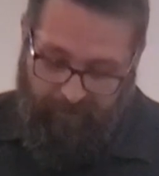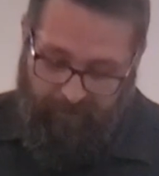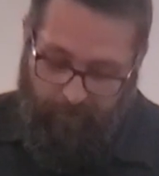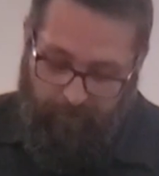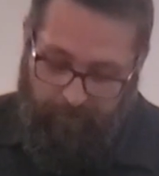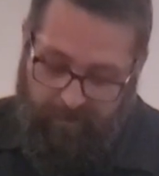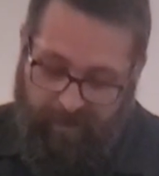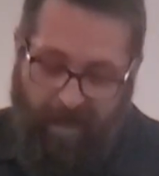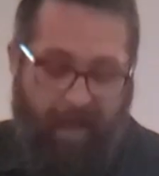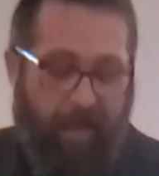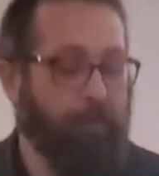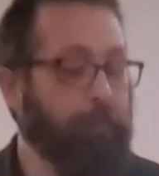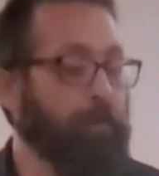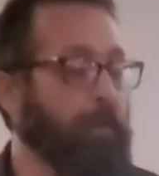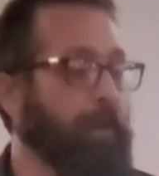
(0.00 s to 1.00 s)
It was an
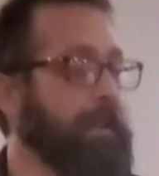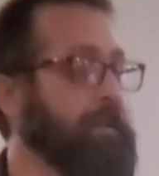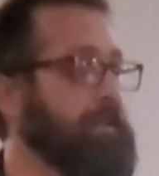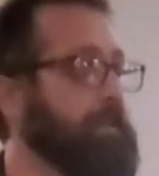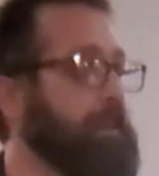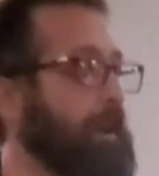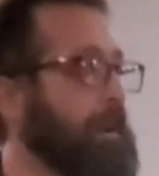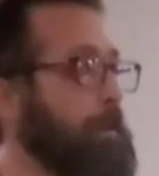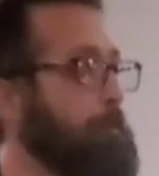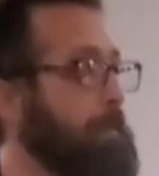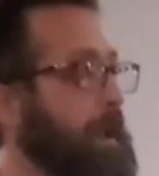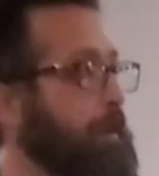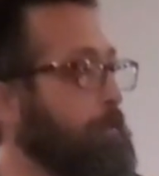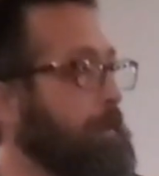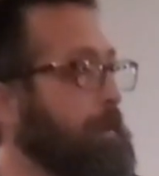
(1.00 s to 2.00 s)
out of place kind of
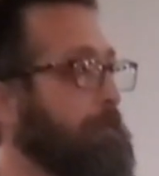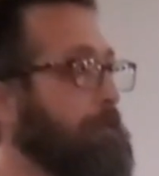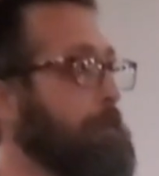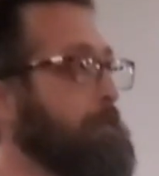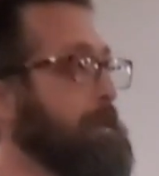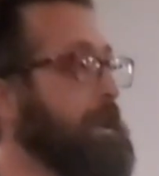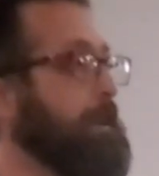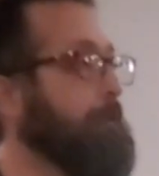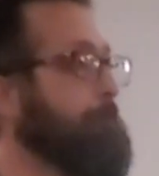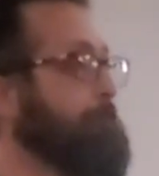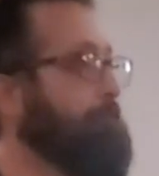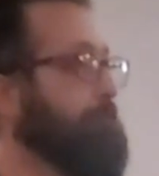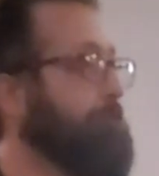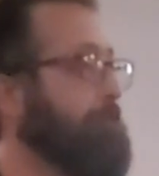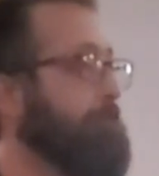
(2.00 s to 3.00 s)
banquet for me.
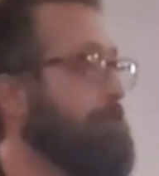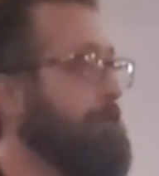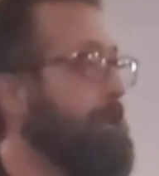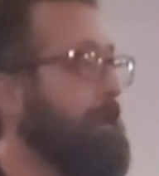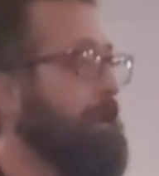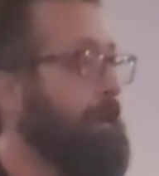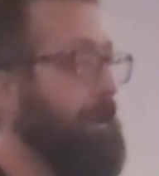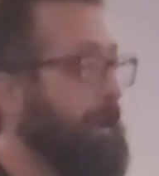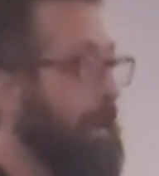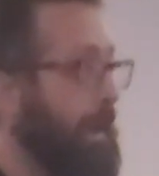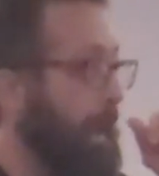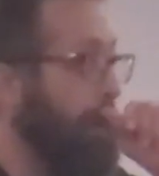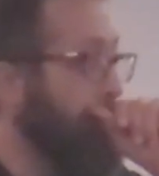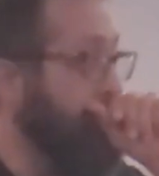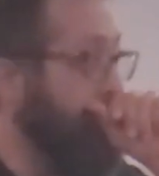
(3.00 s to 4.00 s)

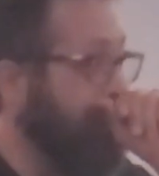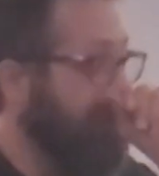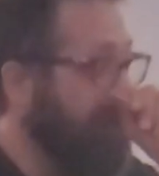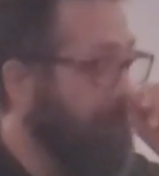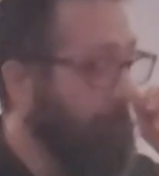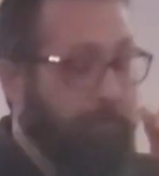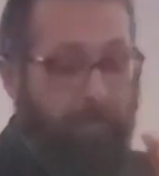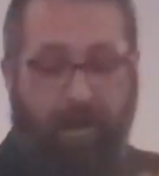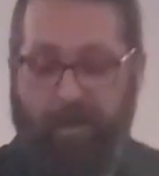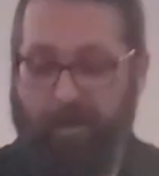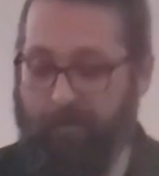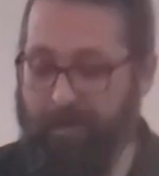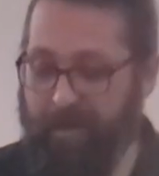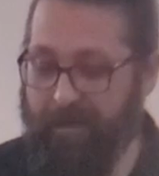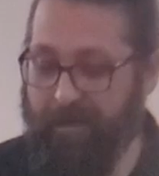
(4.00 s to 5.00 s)
And it
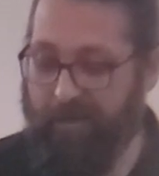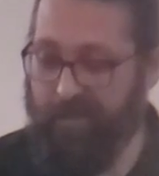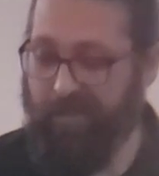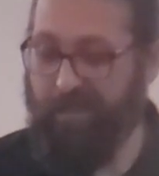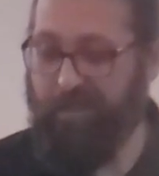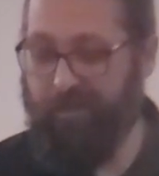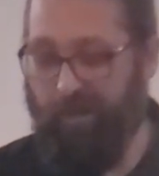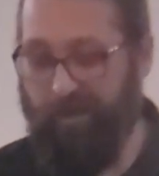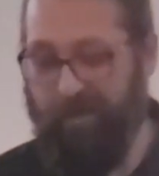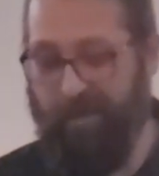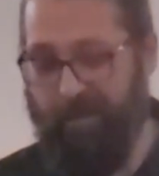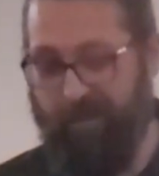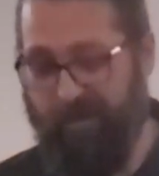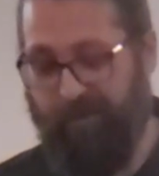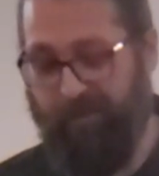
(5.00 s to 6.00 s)
reminded me as I
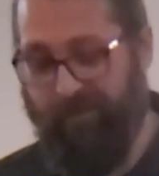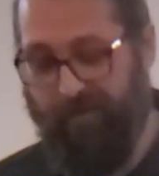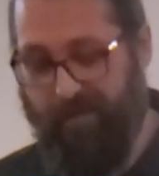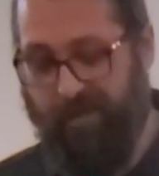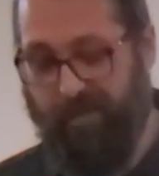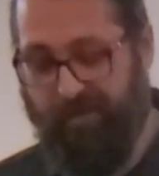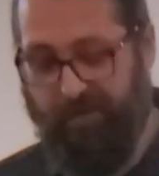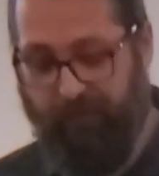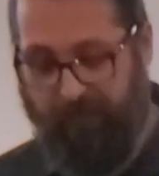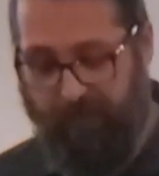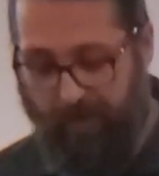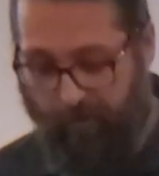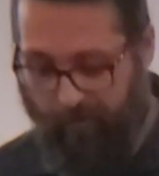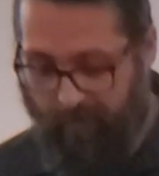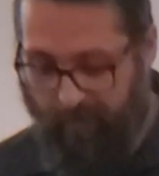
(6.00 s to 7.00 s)
studied this
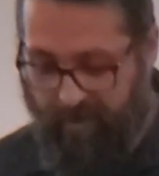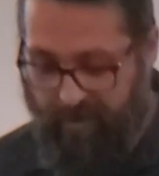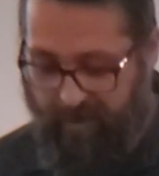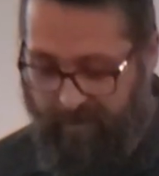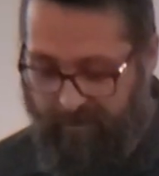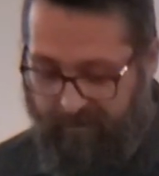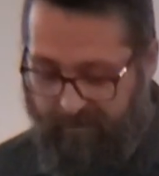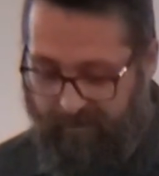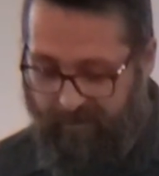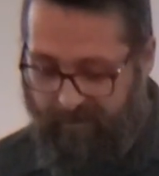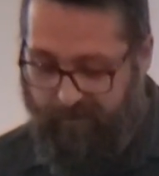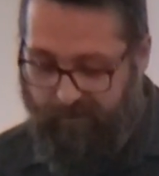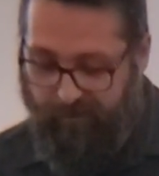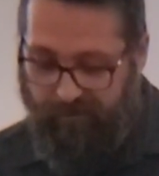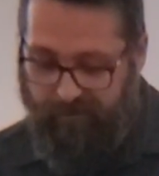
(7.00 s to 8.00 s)
very
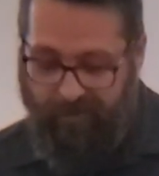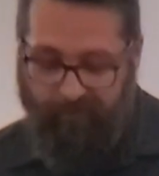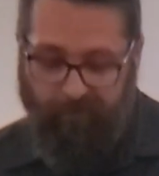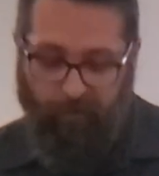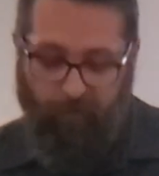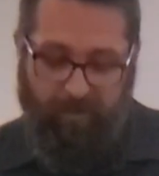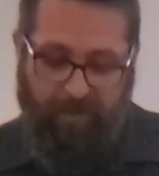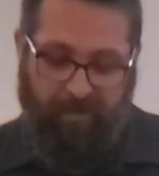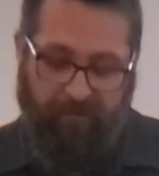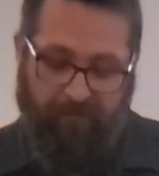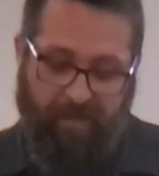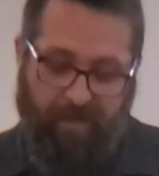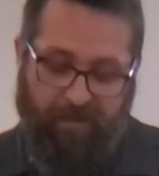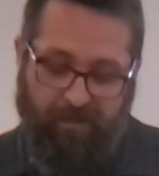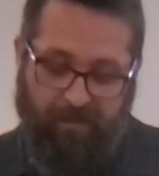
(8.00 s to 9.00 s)
interesting little piece of
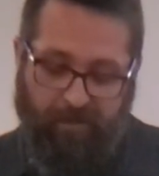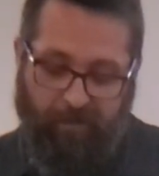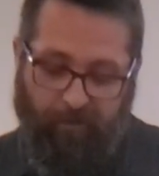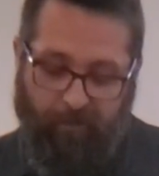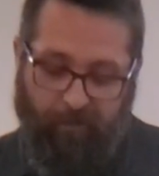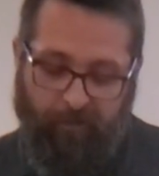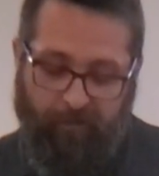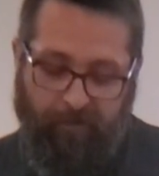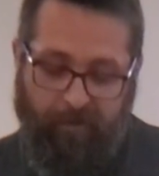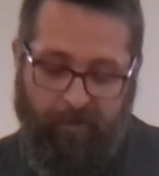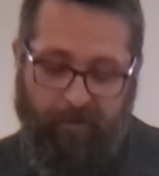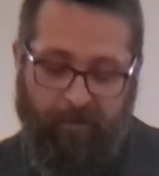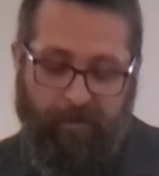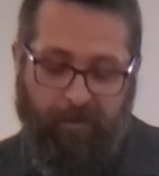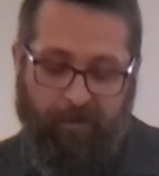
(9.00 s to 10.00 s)
text here
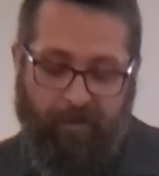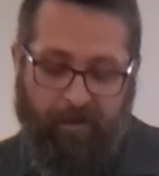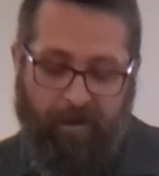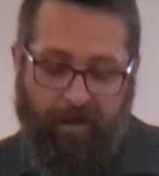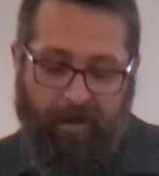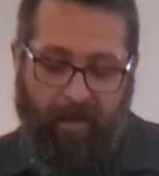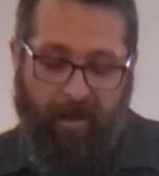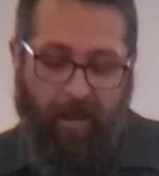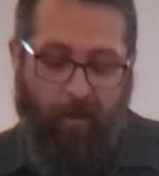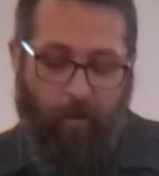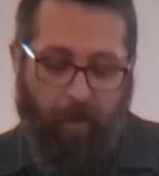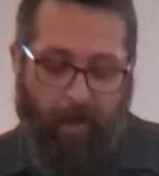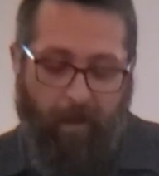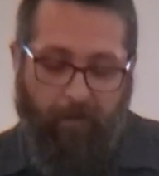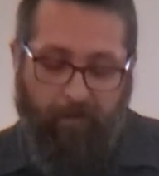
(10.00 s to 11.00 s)

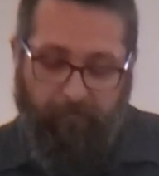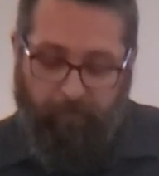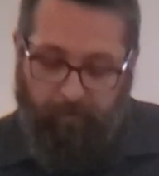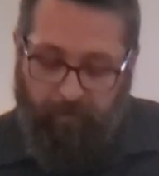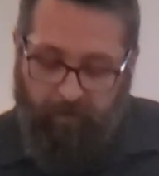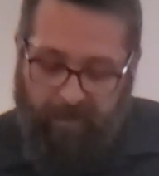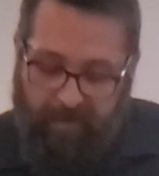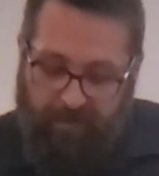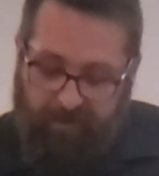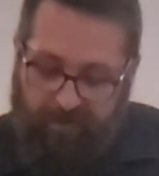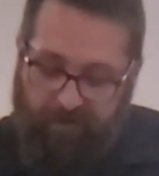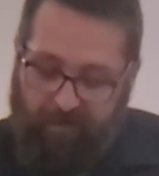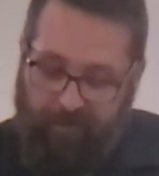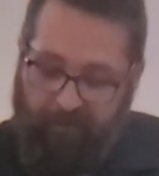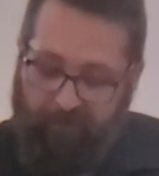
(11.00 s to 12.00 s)
how out of
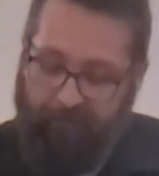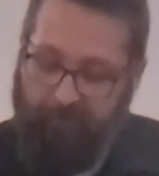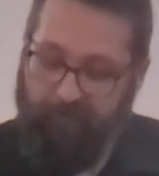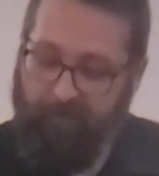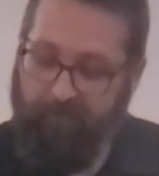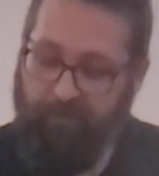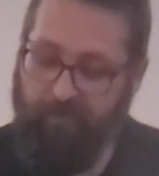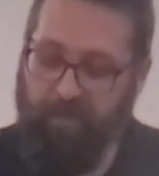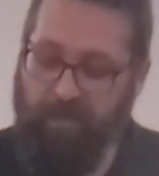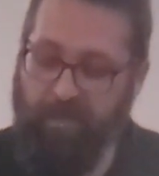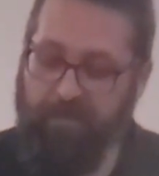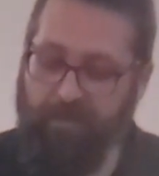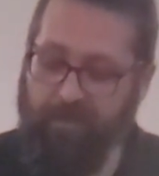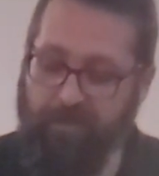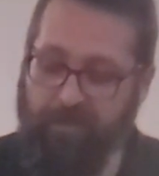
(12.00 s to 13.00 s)
place
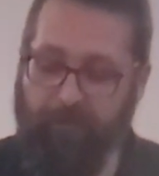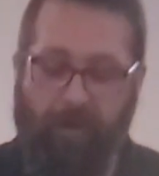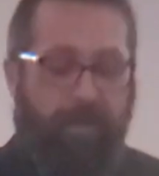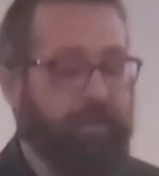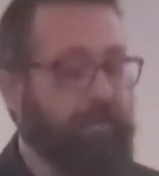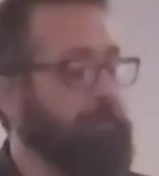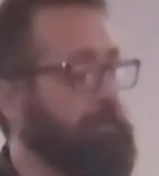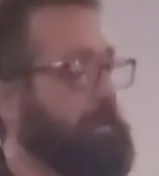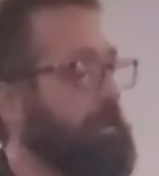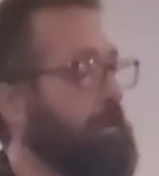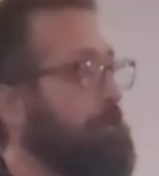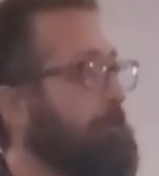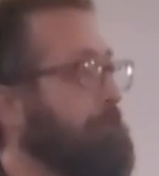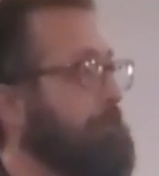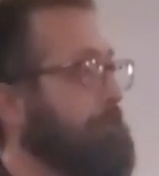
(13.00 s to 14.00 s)
Jesus finds
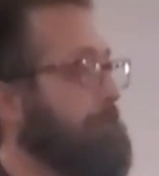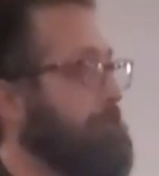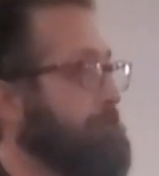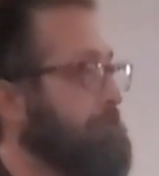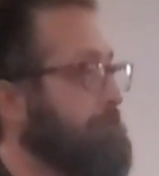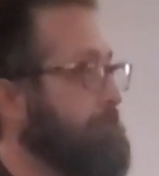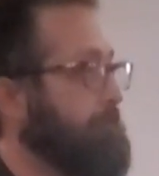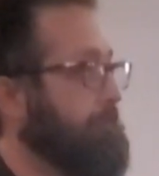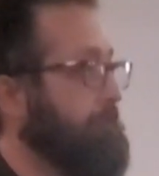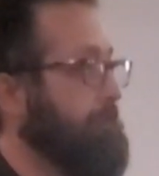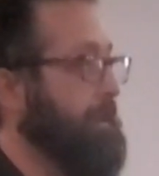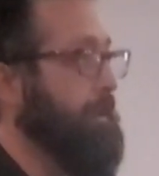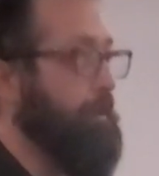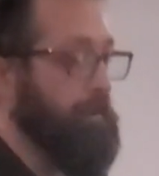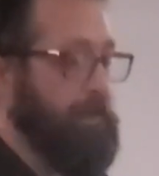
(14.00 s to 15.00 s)
himself
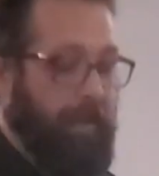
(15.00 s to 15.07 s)
in our.